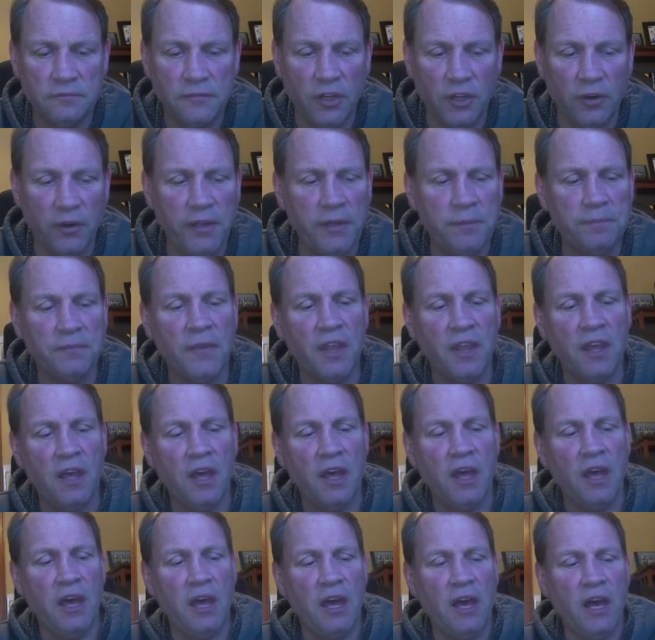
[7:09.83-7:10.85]
All right.
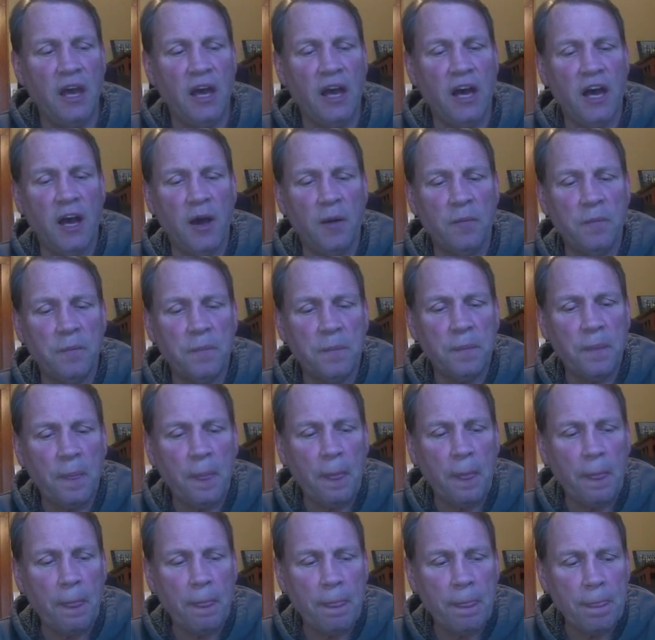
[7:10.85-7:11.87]
Um,
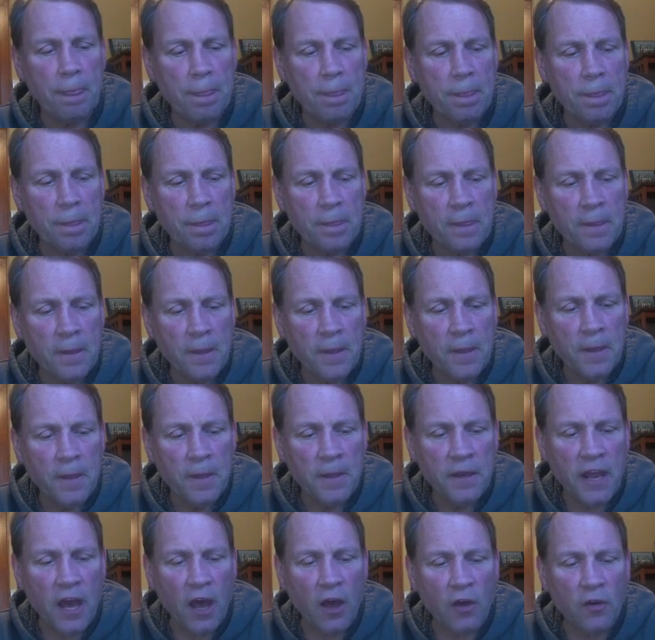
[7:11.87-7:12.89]

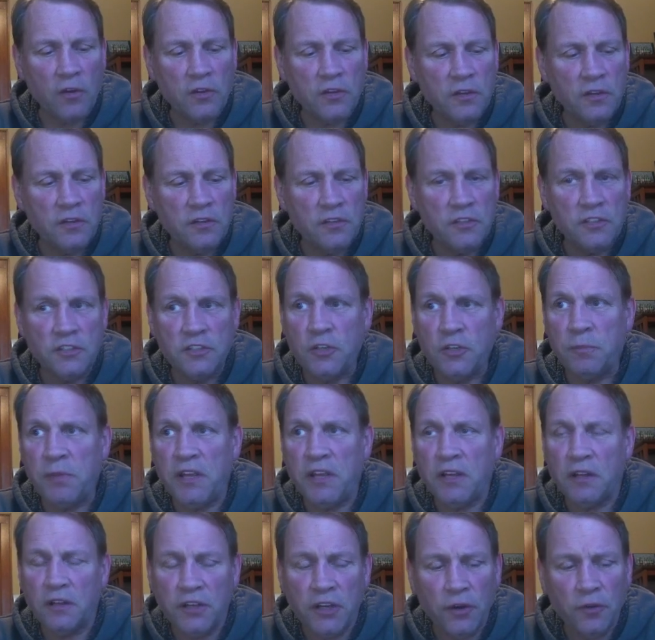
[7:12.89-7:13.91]
Now, to
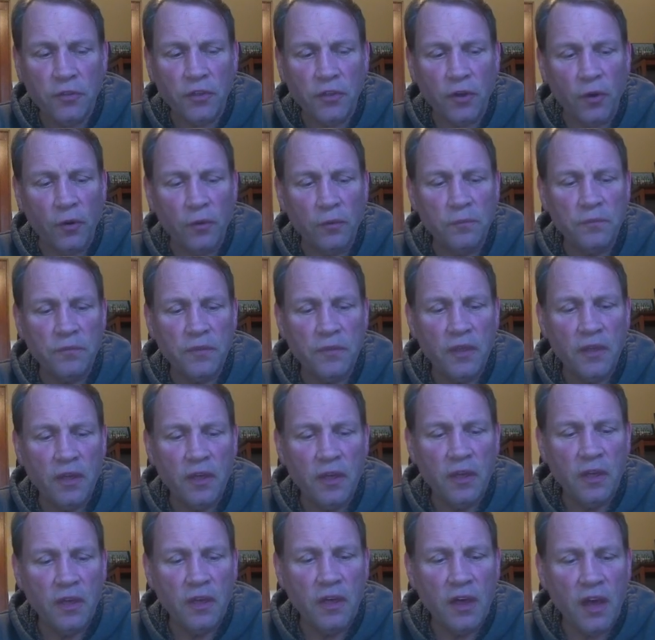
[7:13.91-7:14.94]
be clear though,
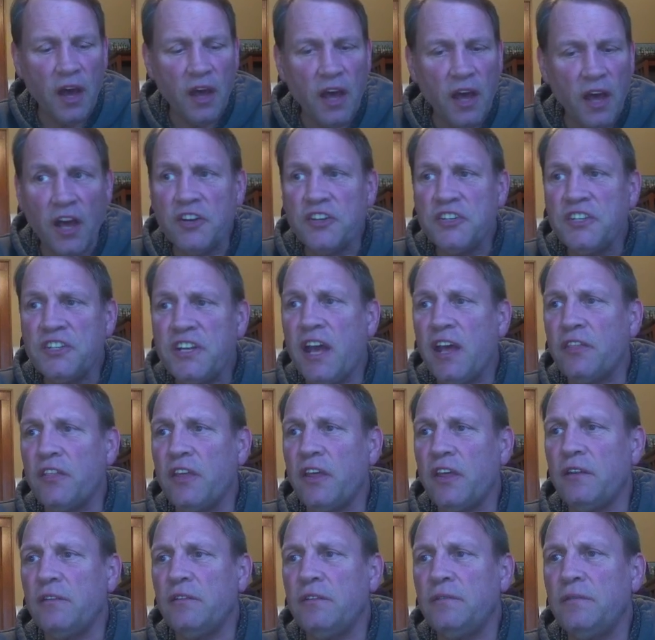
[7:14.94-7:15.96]
understand
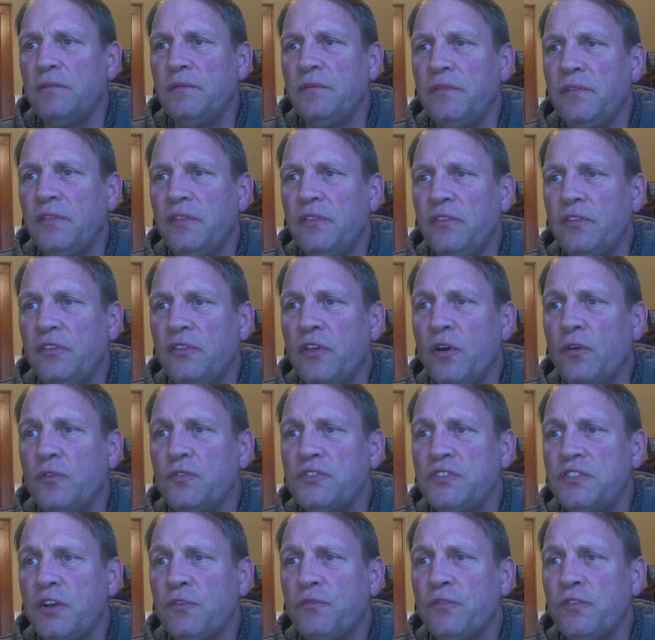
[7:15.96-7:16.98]
that
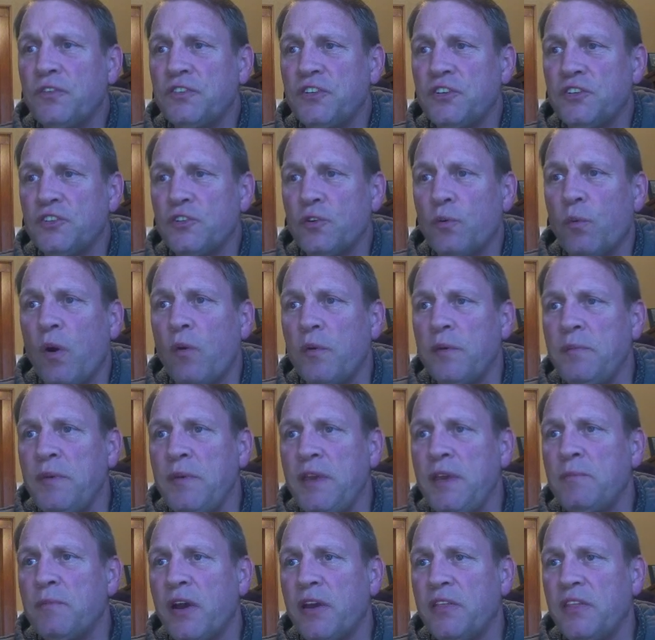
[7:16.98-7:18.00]
those differences, or what we
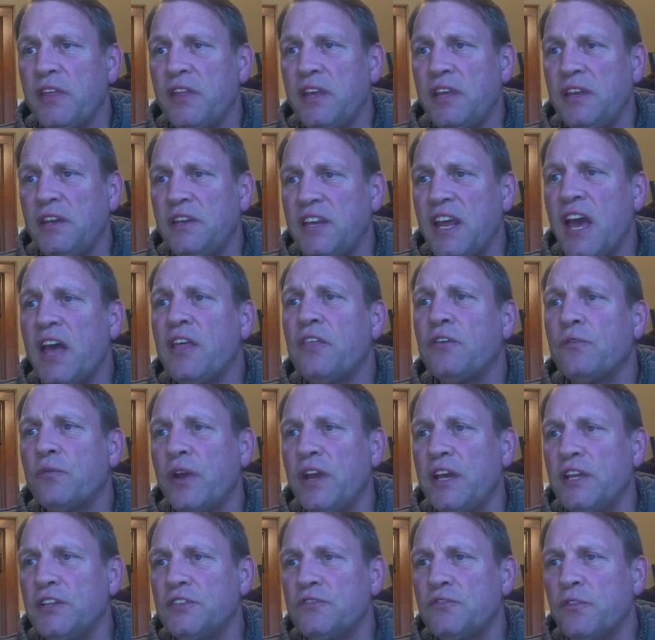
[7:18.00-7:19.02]
mean by the death
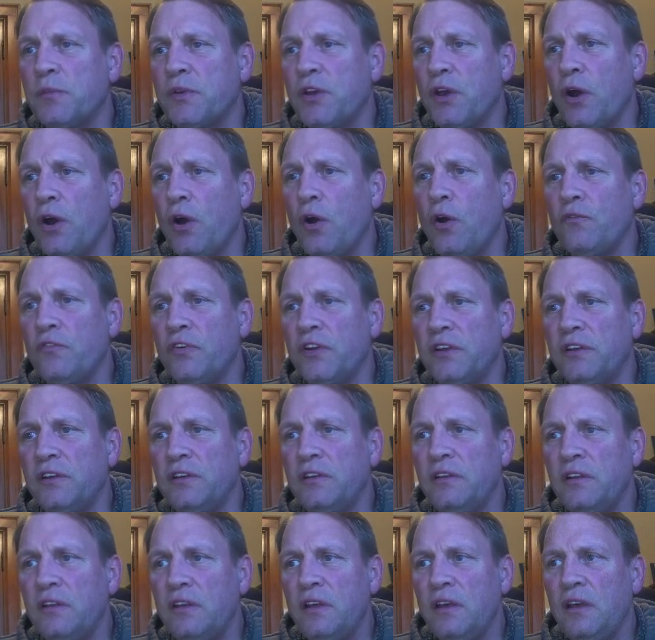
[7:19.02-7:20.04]
rates from COVID,
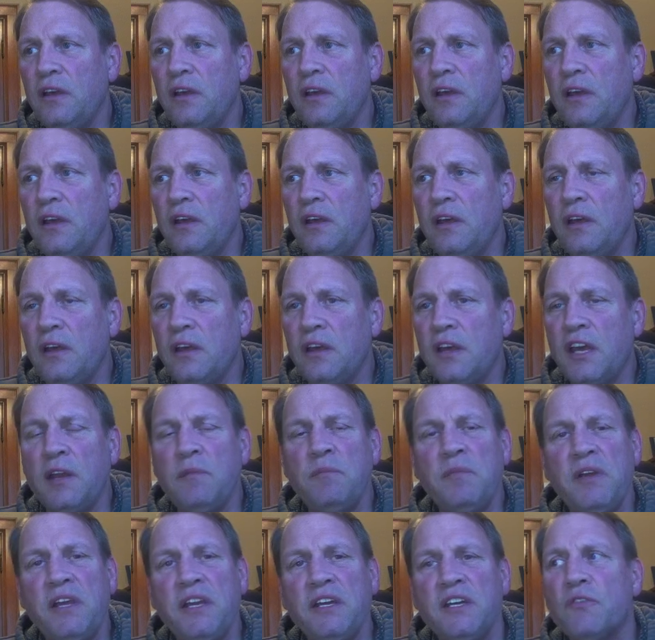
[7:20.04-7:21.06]

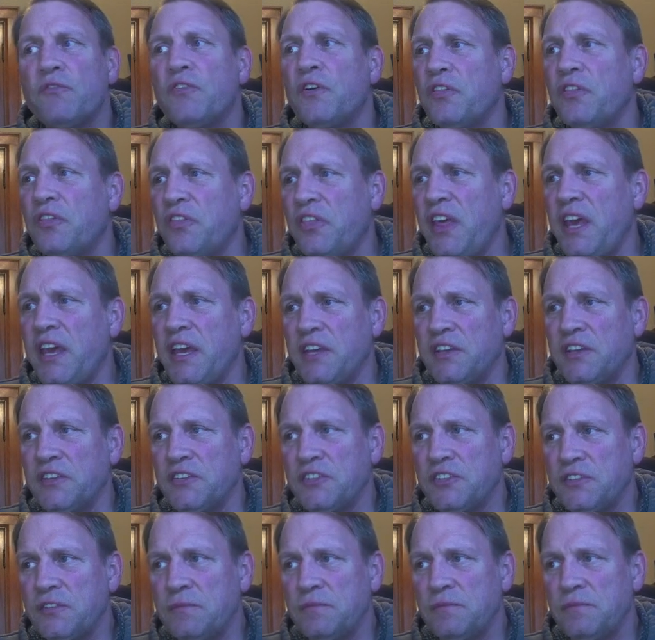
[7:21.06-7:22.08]
can mean different
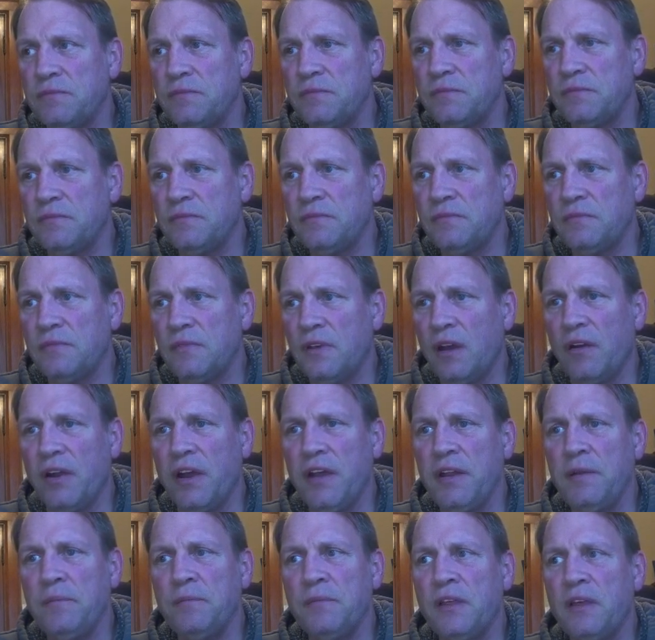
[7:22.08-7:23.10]
things. All
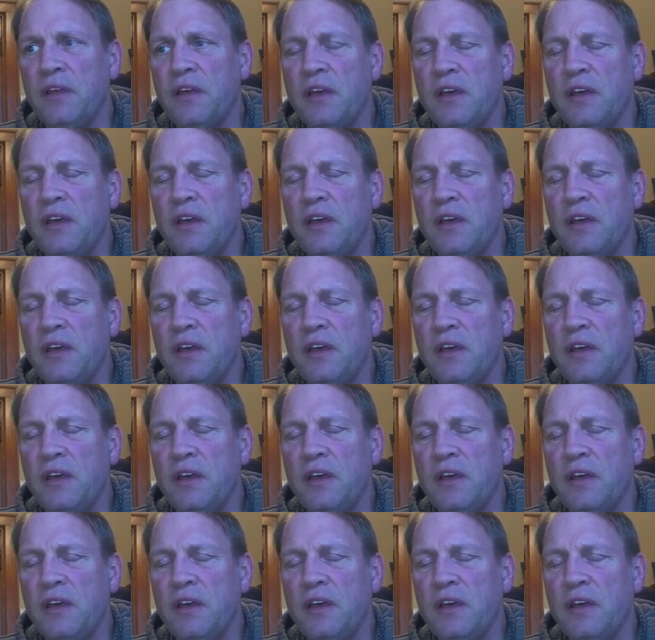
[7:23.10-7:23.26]
right.